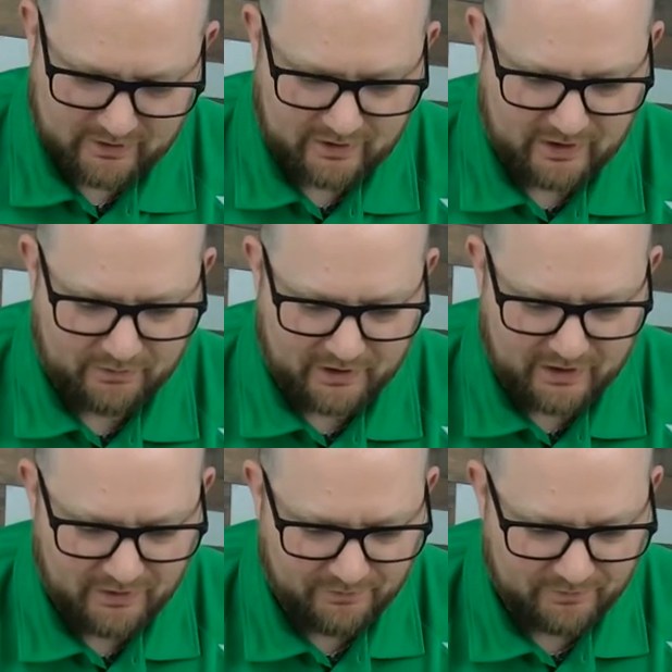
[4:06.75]
There we
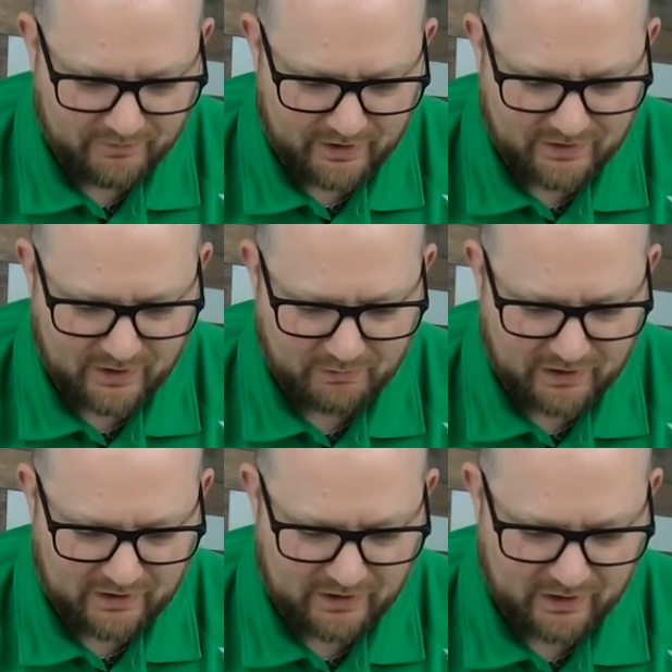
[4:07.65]
go, that's
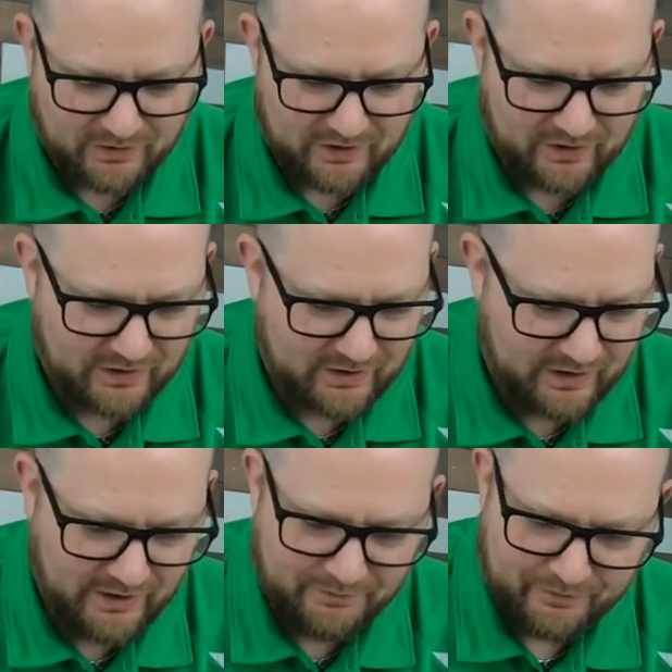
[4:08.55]
opening and closing
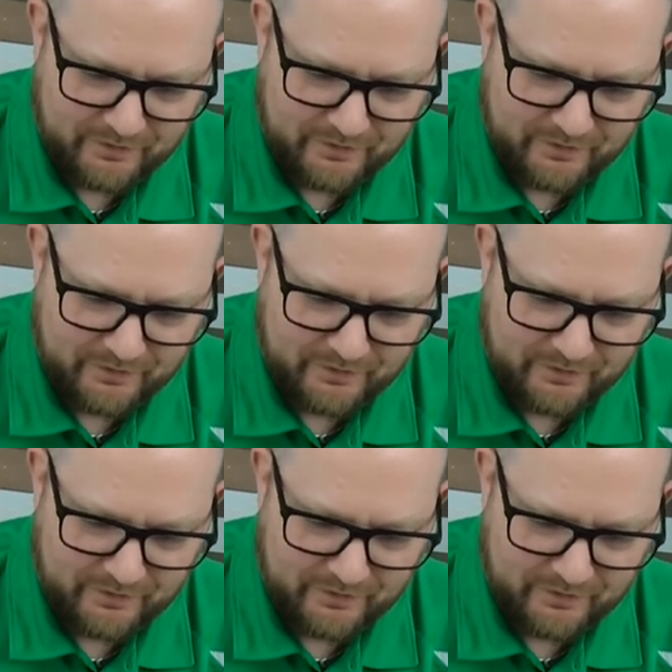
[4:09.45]
nicely.